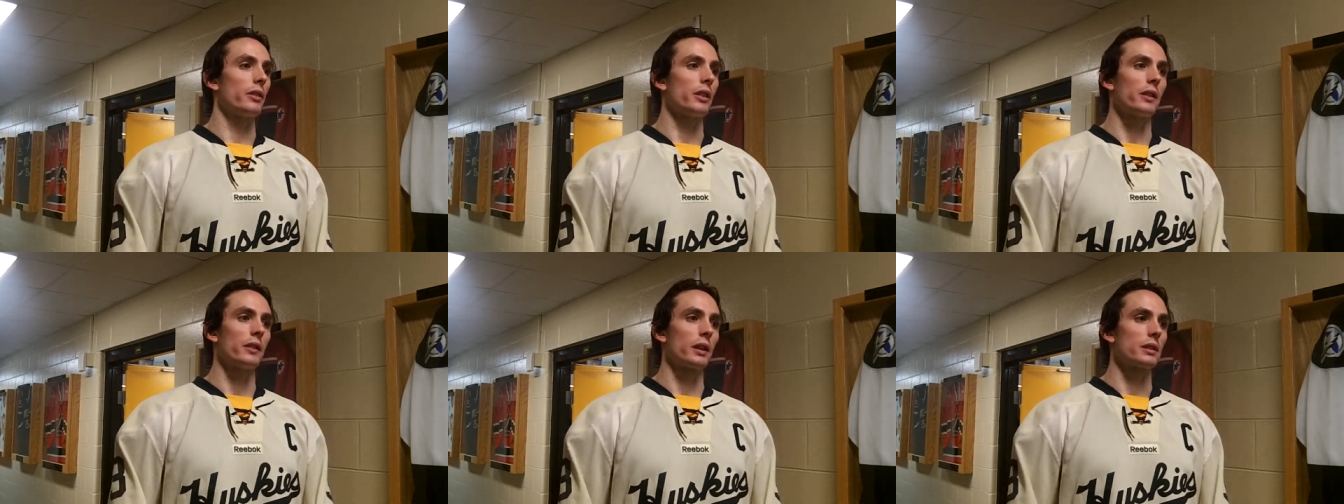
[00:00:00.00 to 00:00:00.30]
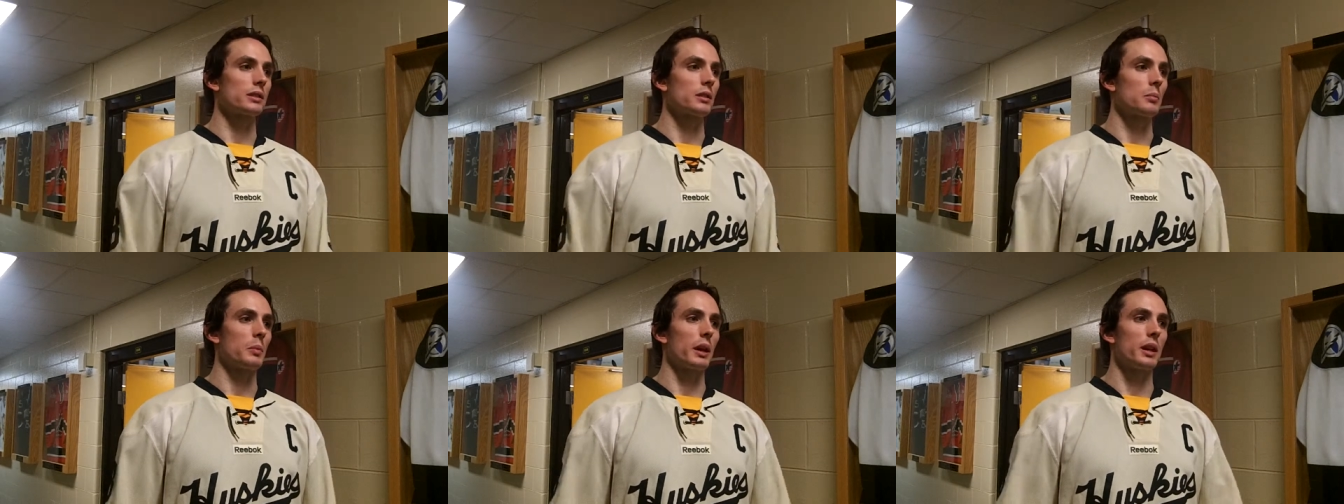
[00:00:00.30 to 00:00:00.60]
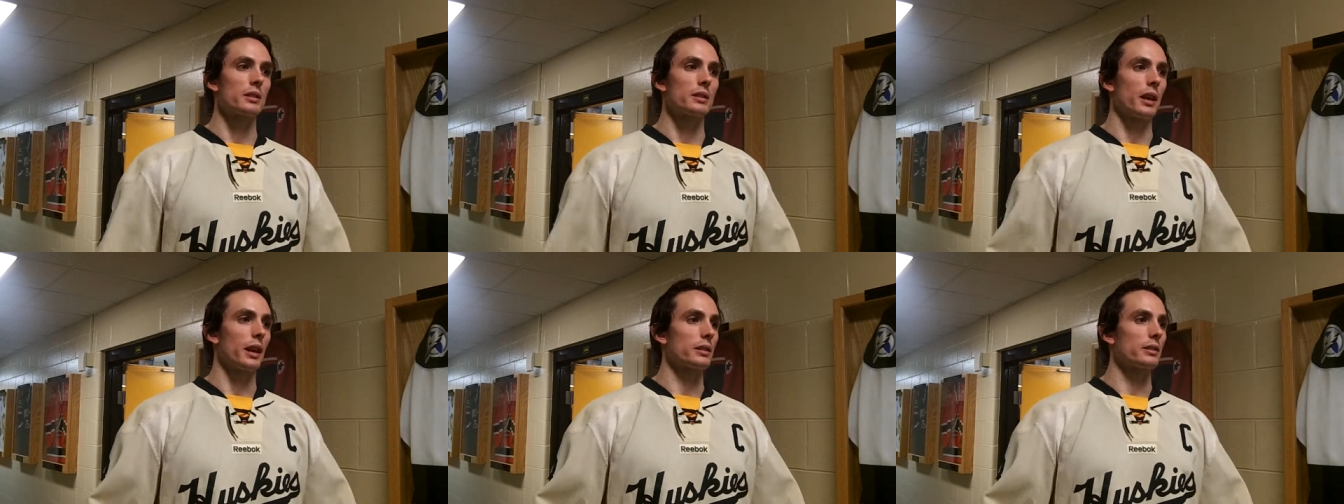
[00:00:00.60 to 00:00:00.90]
I think that's the
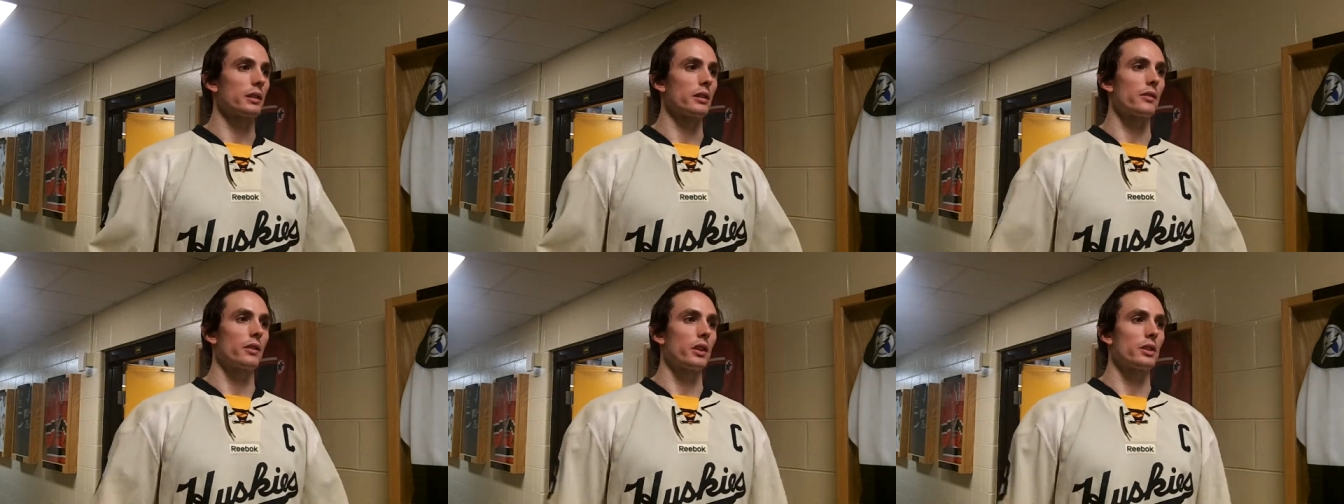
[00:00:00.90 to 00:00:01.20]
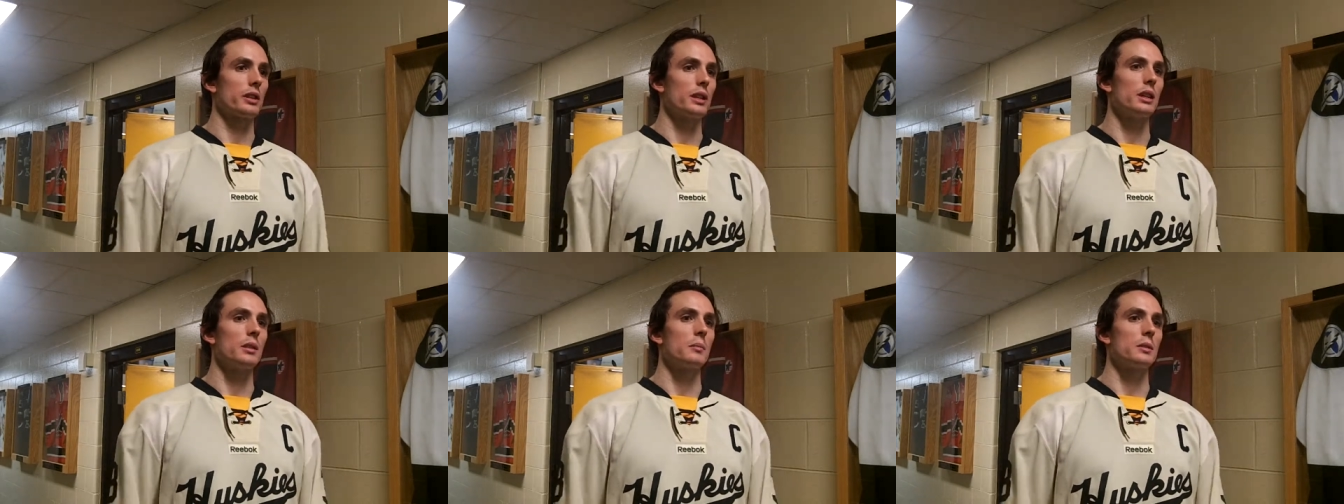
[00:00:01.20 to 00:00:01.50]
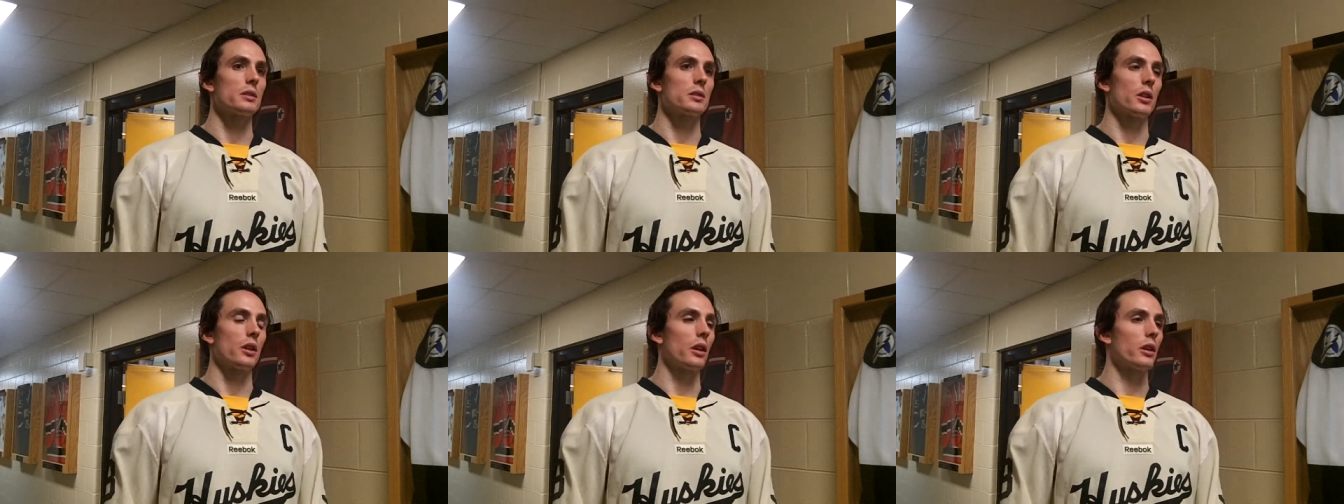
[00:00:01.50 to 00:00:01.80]
biggest asset of our
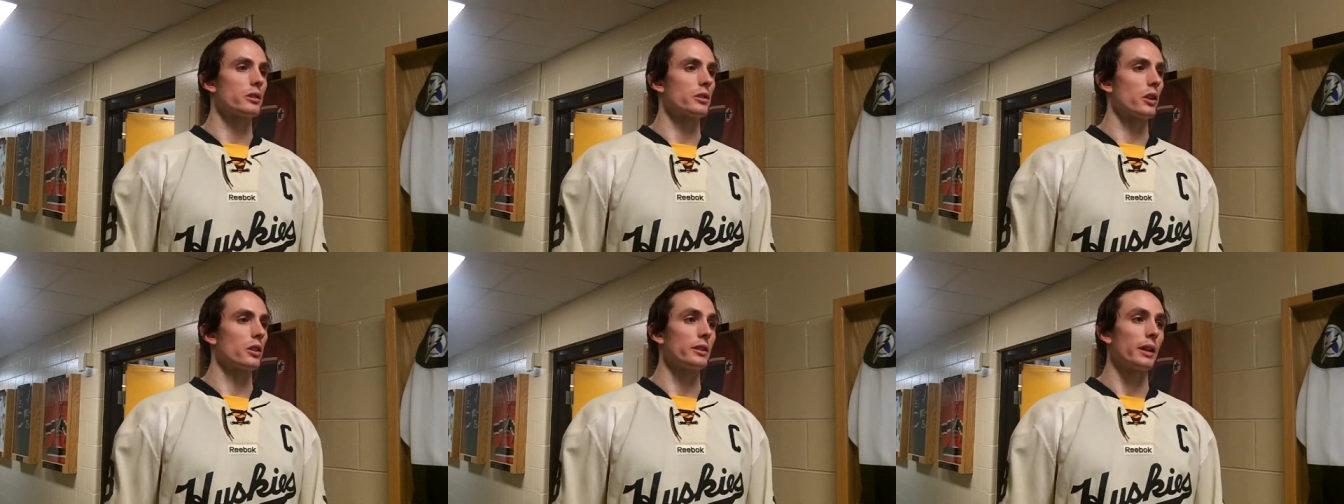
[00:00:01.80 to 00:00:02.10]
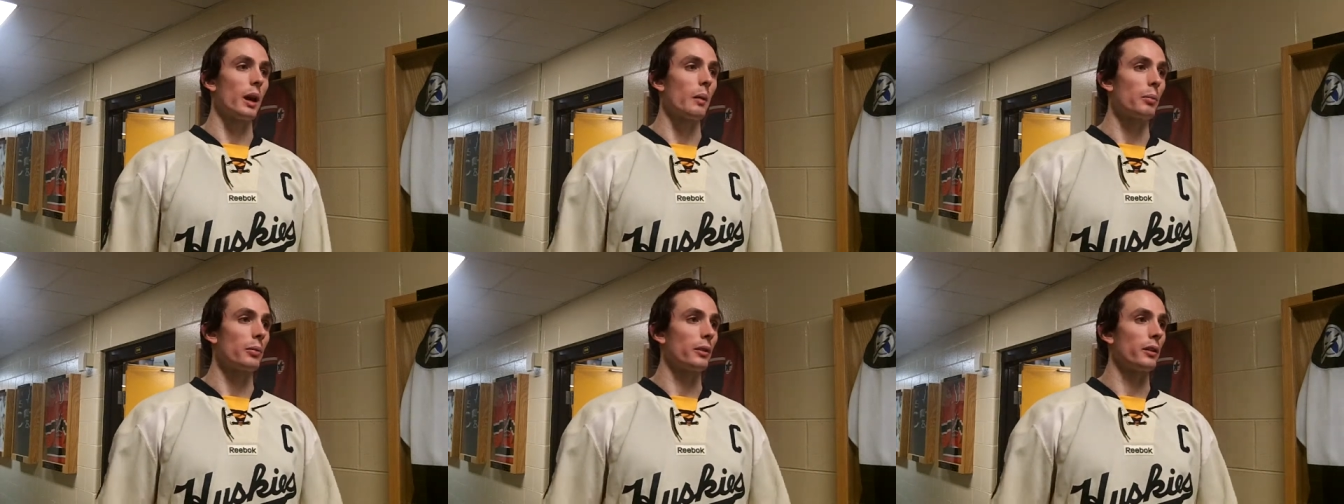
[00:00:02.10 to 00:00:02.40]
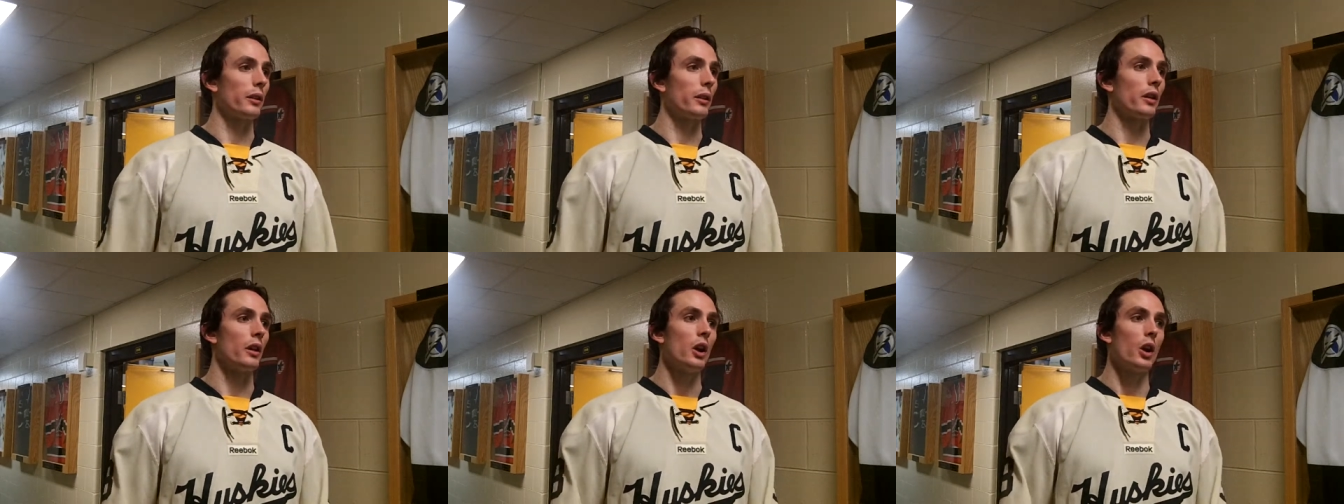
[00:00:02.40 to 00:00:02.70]
team is our, is our depth
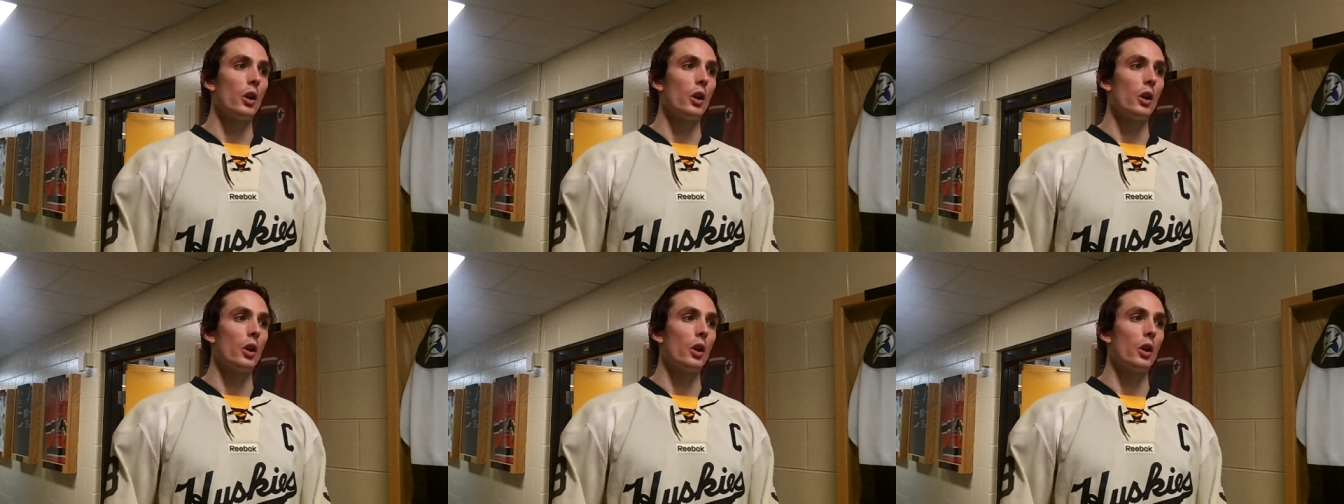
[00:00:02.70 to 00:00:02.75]
and